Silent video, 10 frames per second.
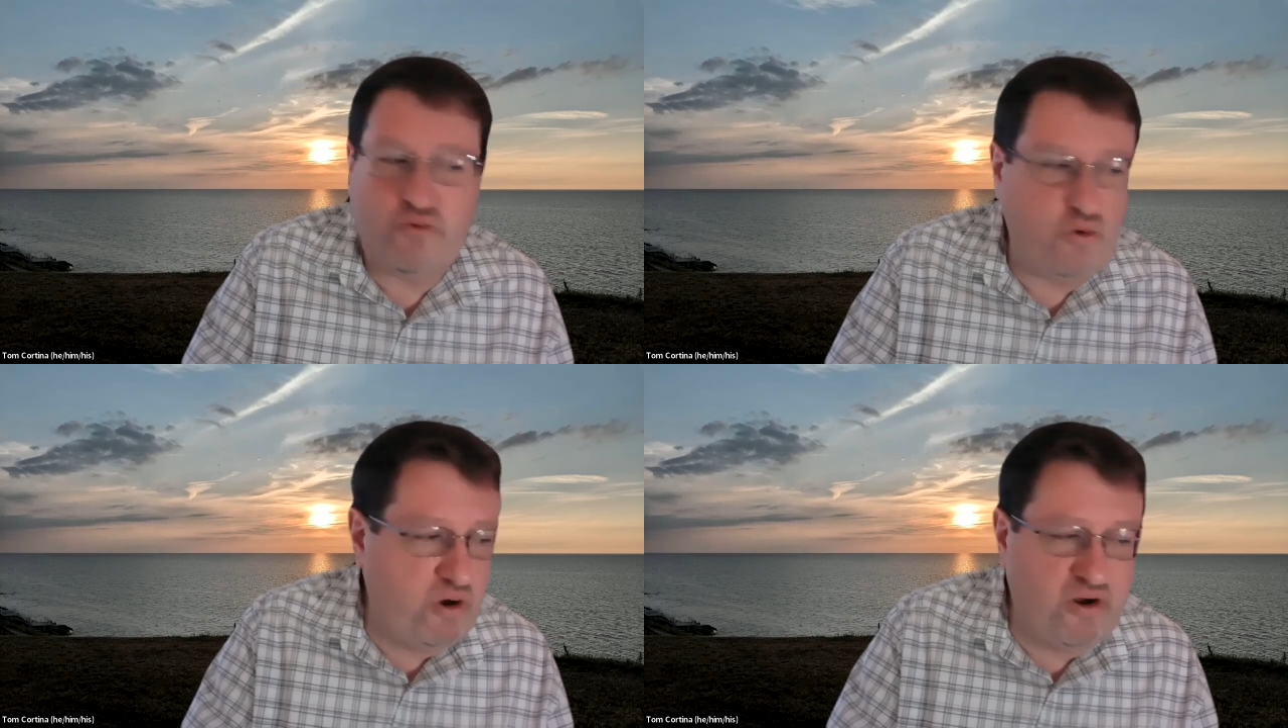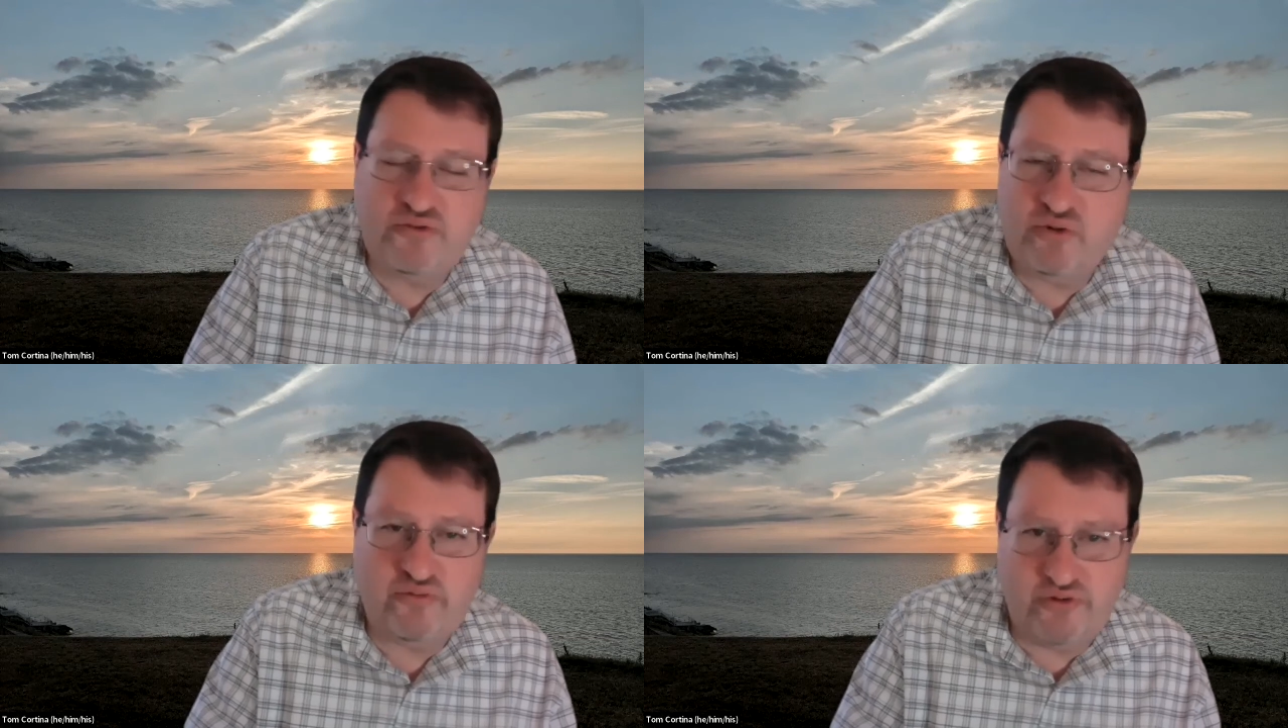
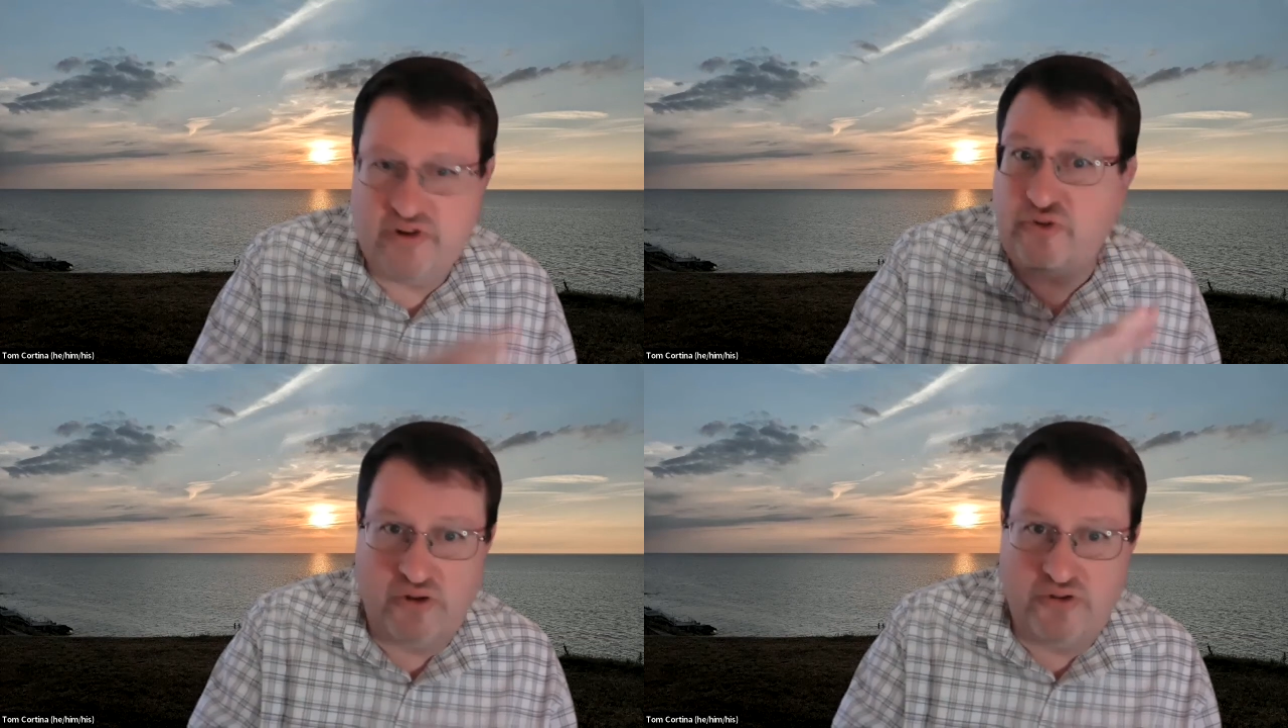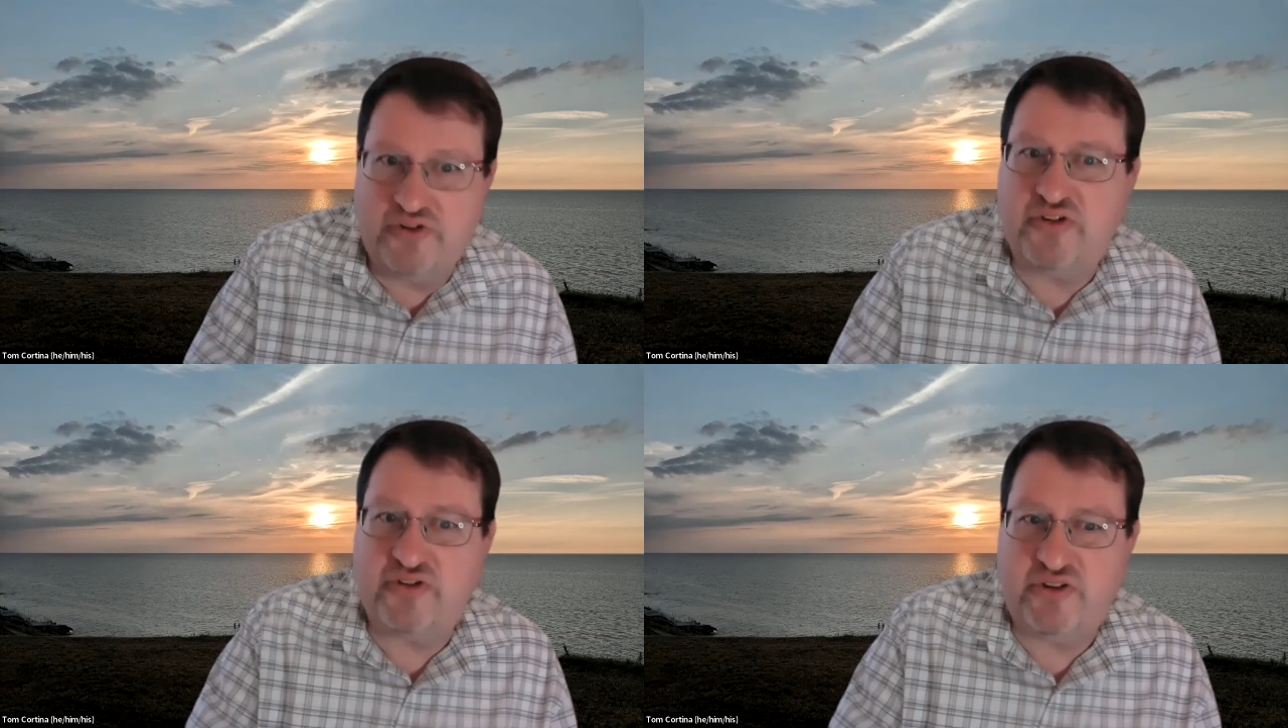for this all to
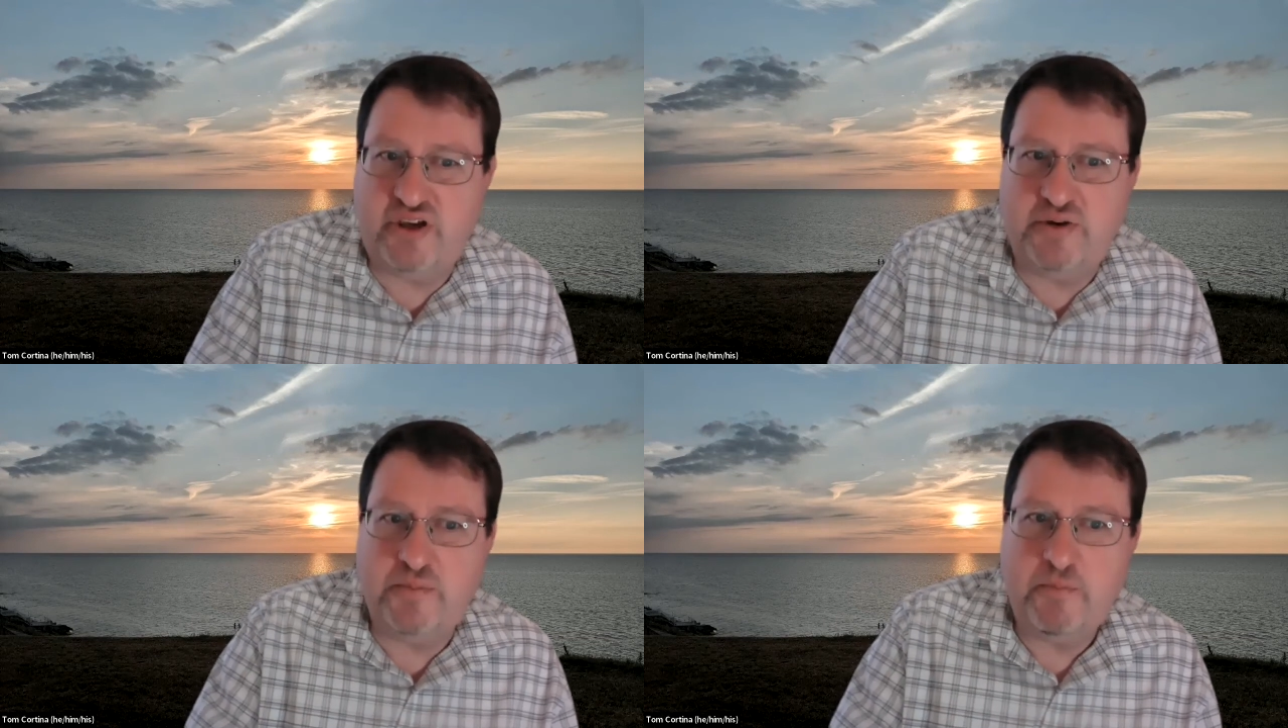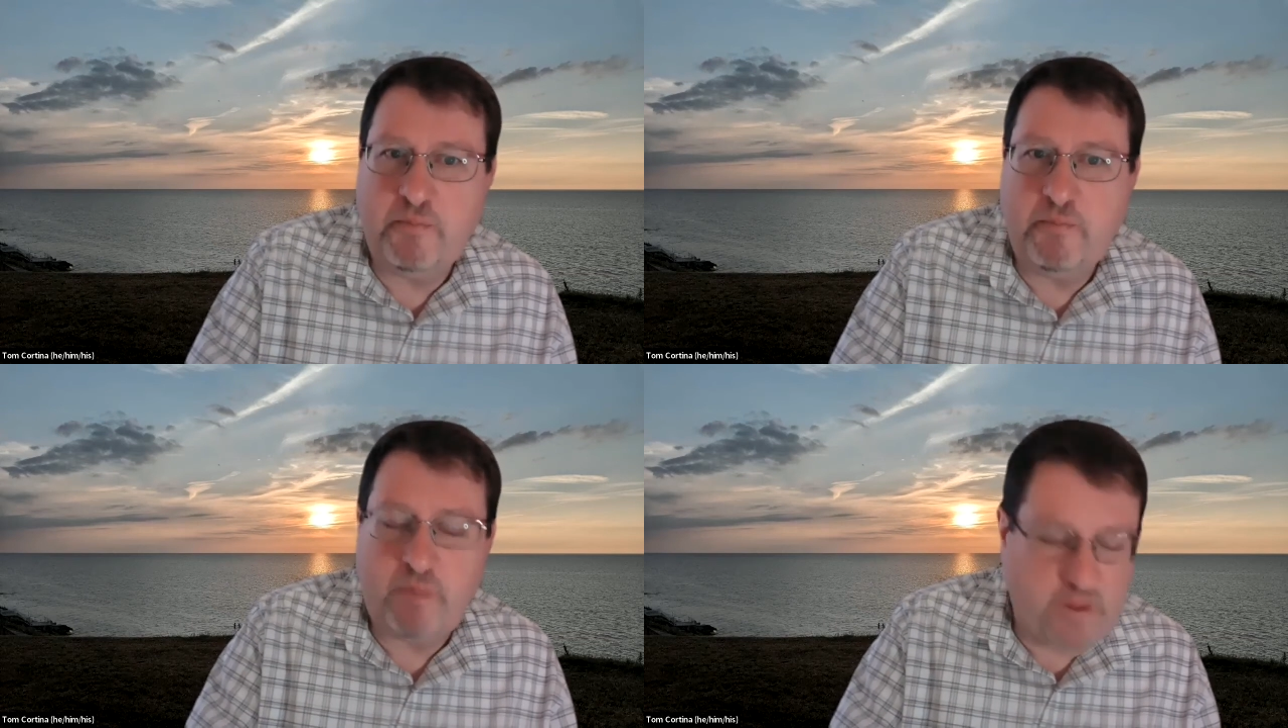succeed,
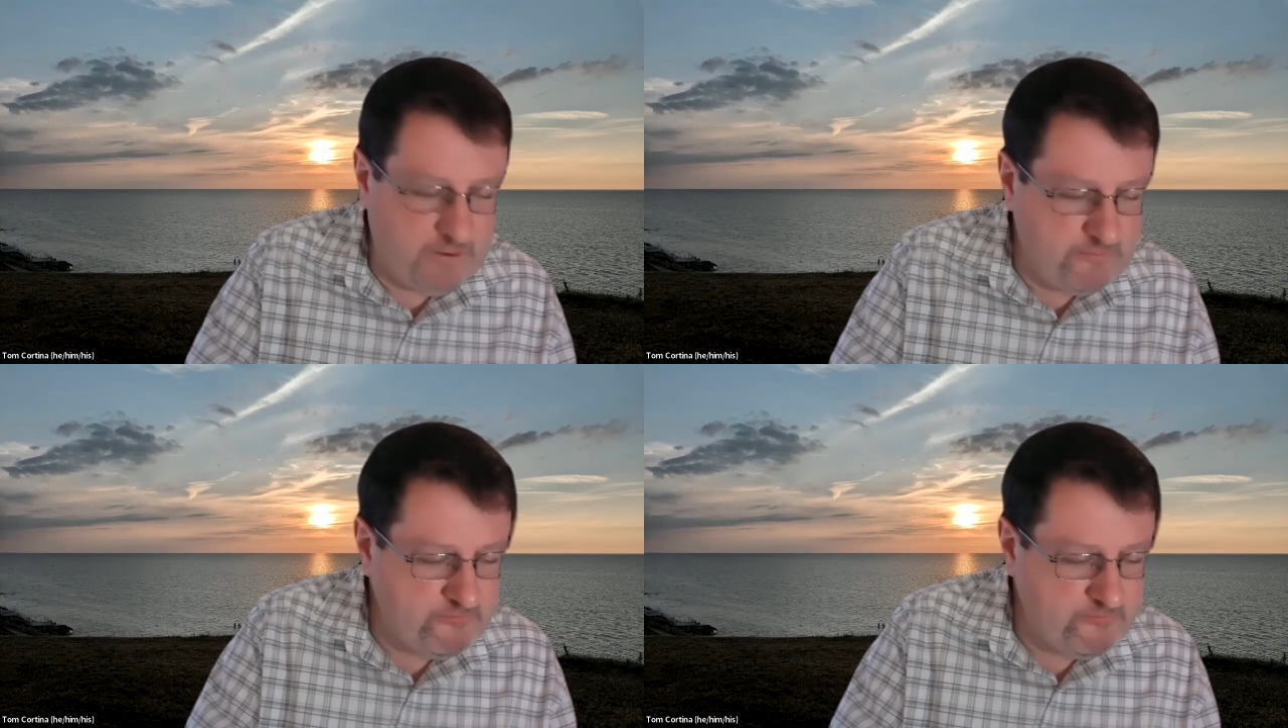okay?